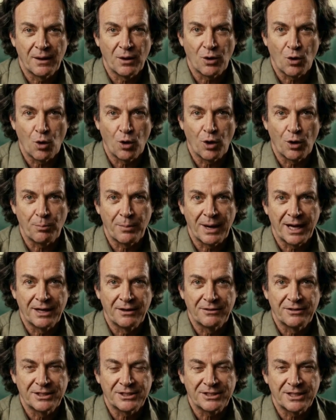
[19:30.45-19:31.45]
all made
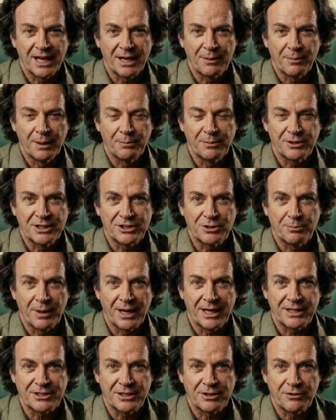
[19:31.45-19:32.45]
of the same empty
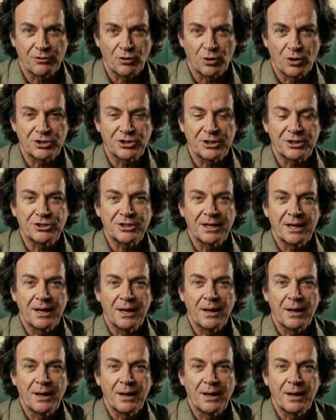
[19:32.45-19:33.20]
space and forces,